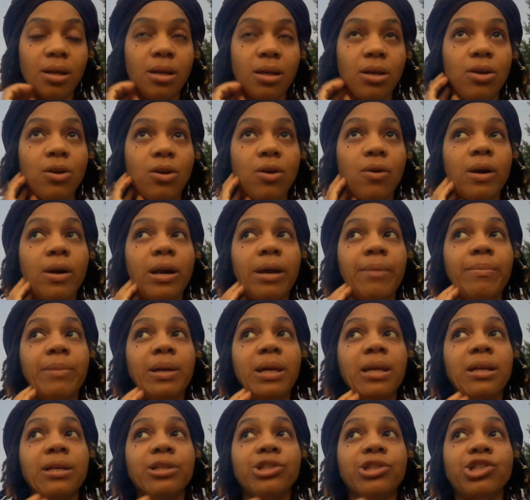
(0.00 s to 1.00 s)
You know what I
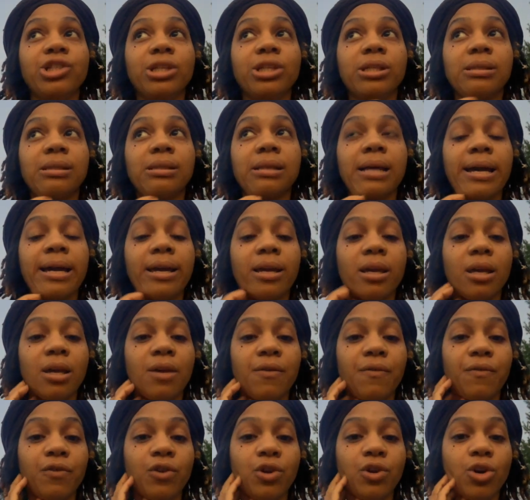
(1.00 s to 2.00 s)
mean? It's just like
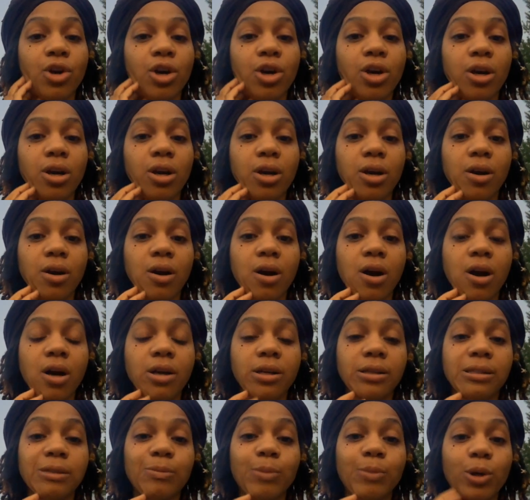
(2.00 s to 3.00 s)
if you're
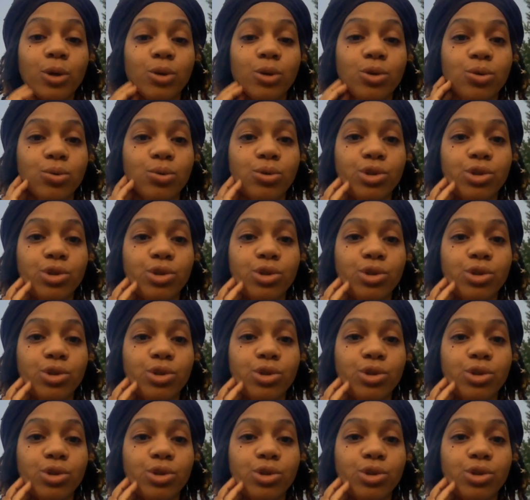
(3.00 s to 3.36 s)
on a spiritual